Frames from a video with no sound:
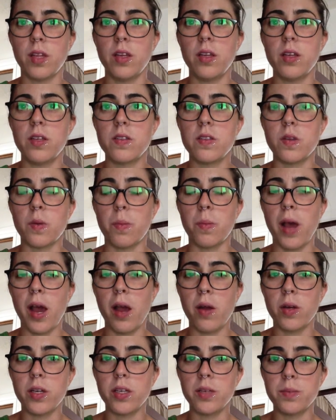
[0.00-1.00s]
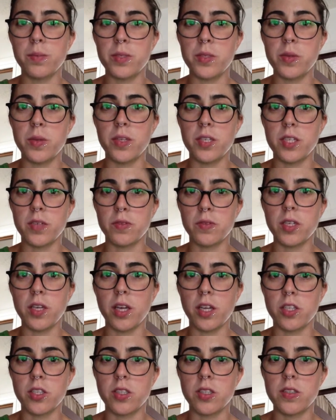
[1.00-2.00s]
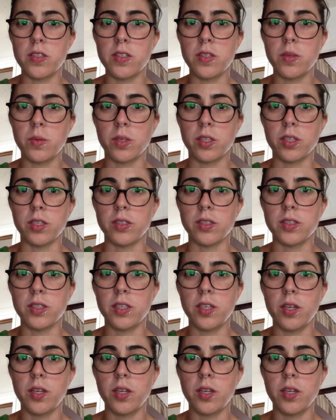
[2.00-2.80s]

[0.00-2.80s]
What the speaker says: So power between the different countries in the world